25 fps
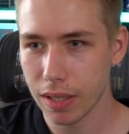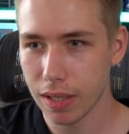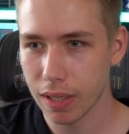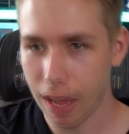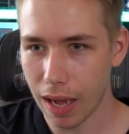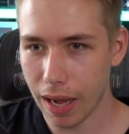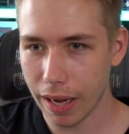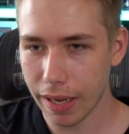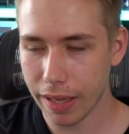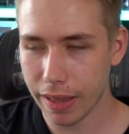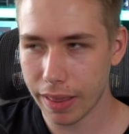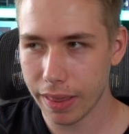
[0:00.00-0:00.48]

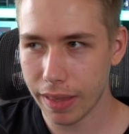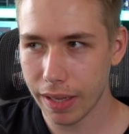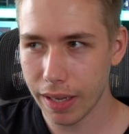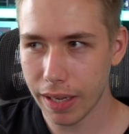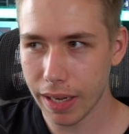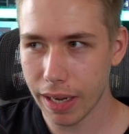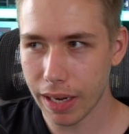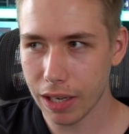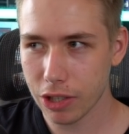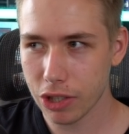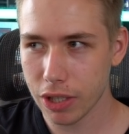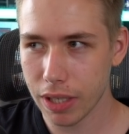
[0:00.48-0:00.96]
I think
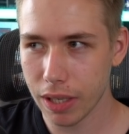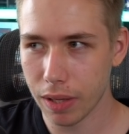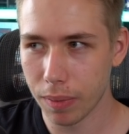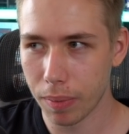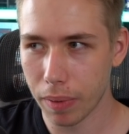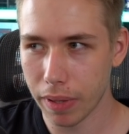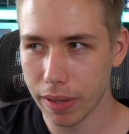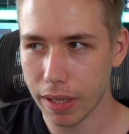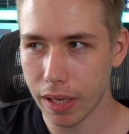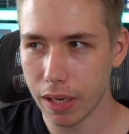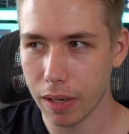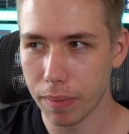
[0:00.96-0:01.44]
actually the
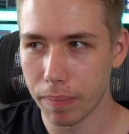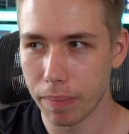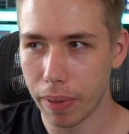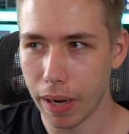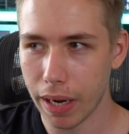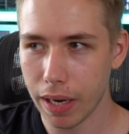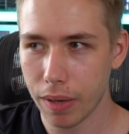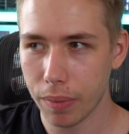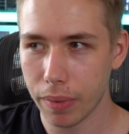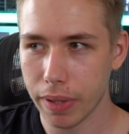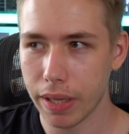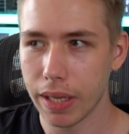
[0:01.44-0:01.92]
one that you
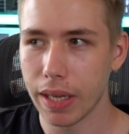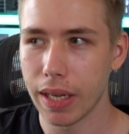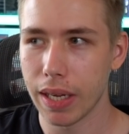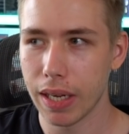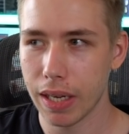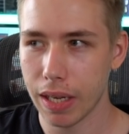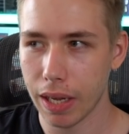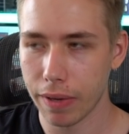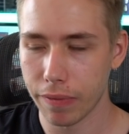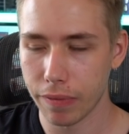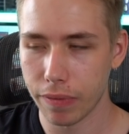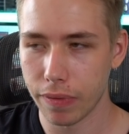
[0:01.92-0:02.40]
buy with the
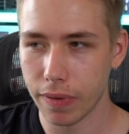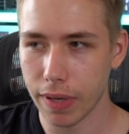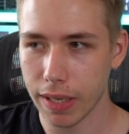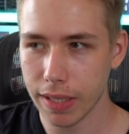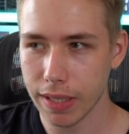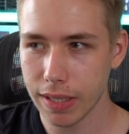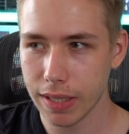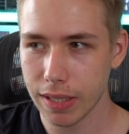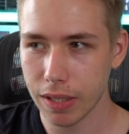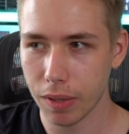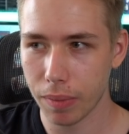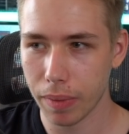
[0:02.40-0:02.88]
in-game
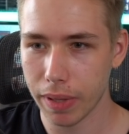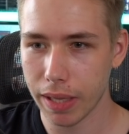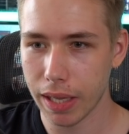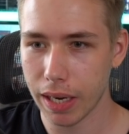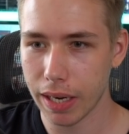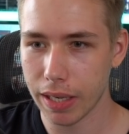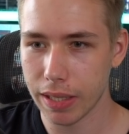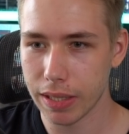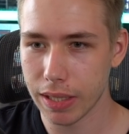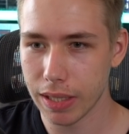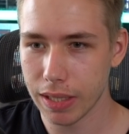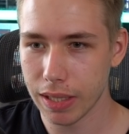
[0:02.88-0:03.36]
funds, the one that
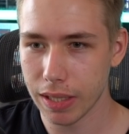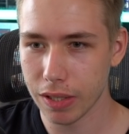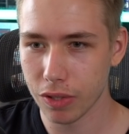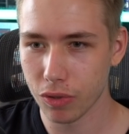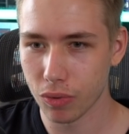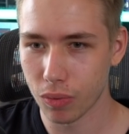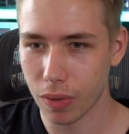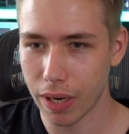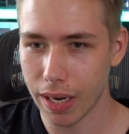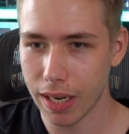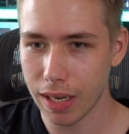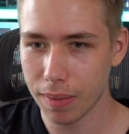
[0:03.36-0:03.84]
I did, is
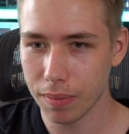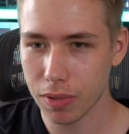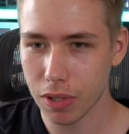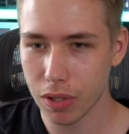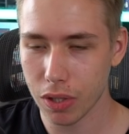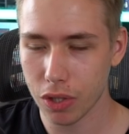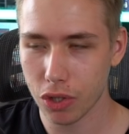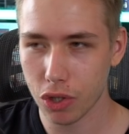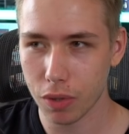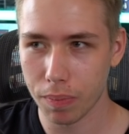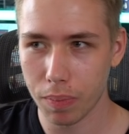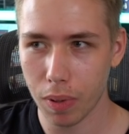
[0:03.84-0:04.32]
random, so
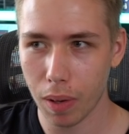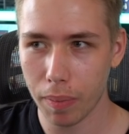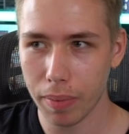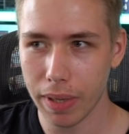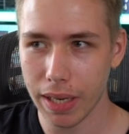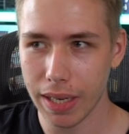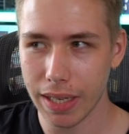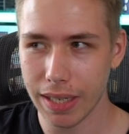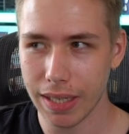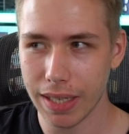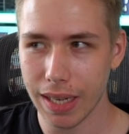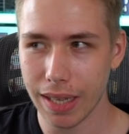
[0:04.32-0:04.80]
you should
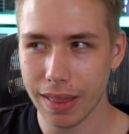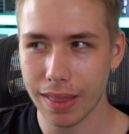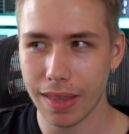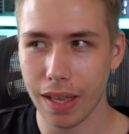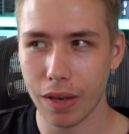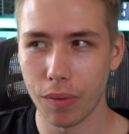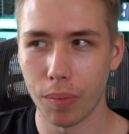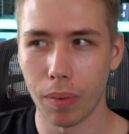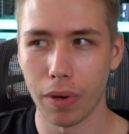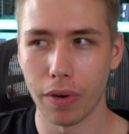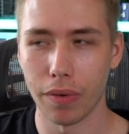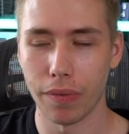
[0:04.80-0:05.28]
probably get
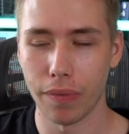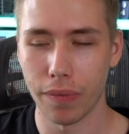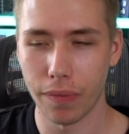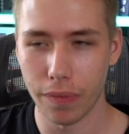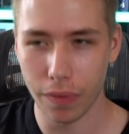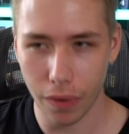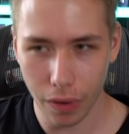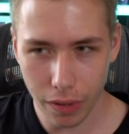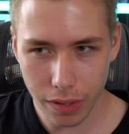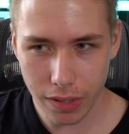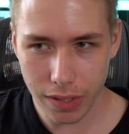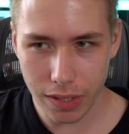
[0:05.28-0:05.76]
that one
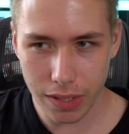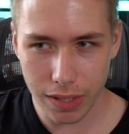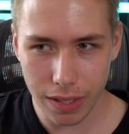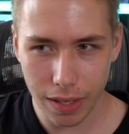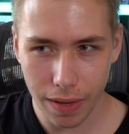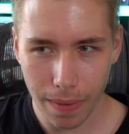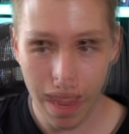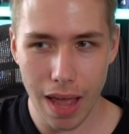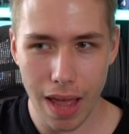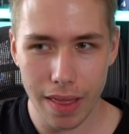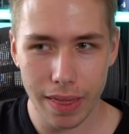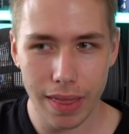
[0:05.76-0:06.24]
first
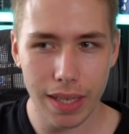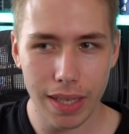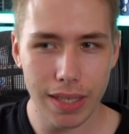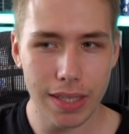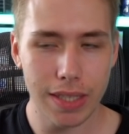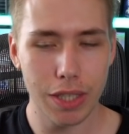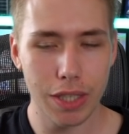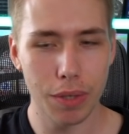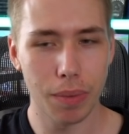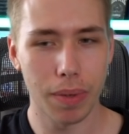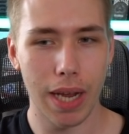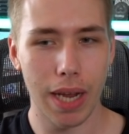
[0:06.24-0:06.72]
and then
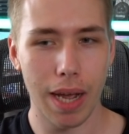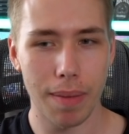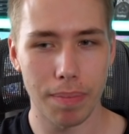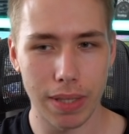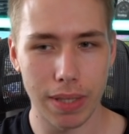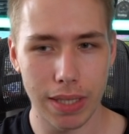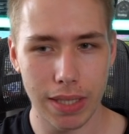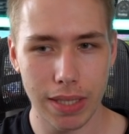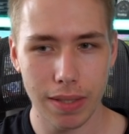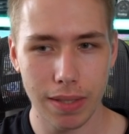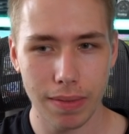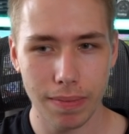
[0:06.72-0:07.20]
see what
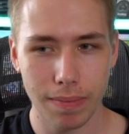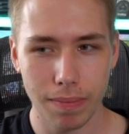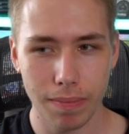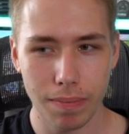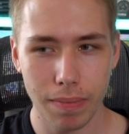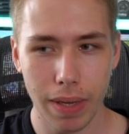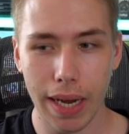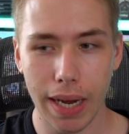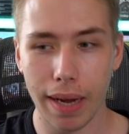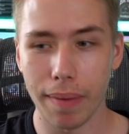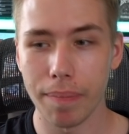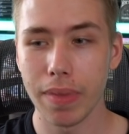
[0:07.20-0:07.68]
happens.
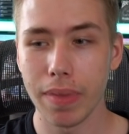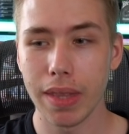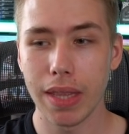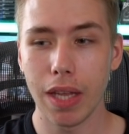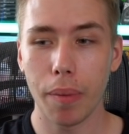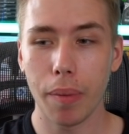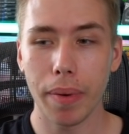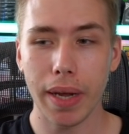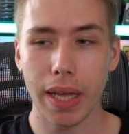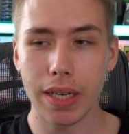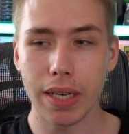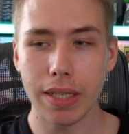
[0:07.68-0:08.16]
But hey, now
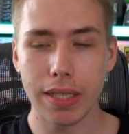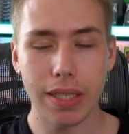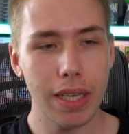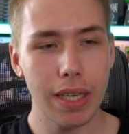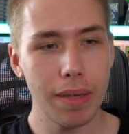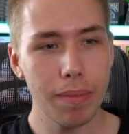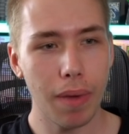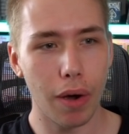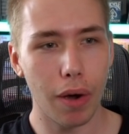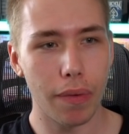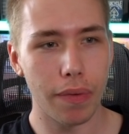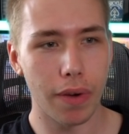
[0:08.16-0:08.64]
we got a
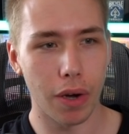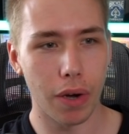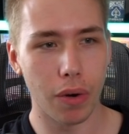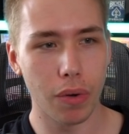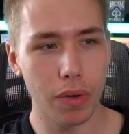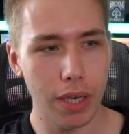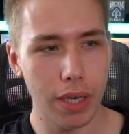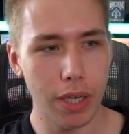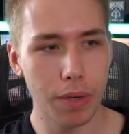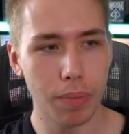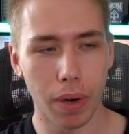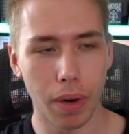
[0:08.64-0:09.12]
team of
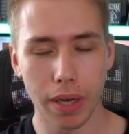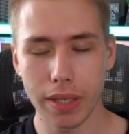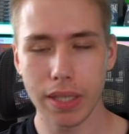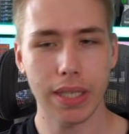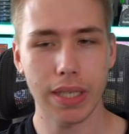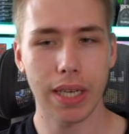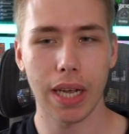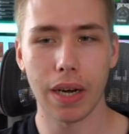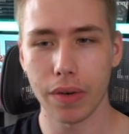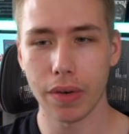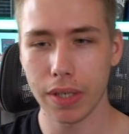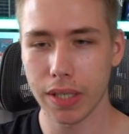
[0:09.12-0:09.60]
only water
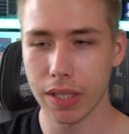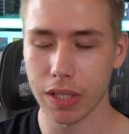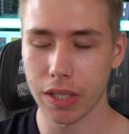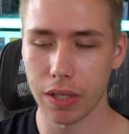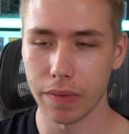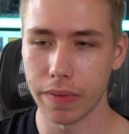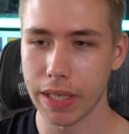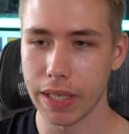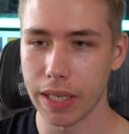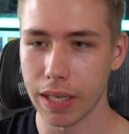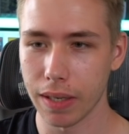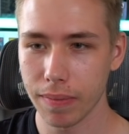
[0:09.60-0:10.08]
characters
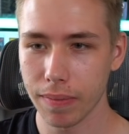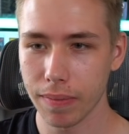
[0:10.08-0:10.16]
over here.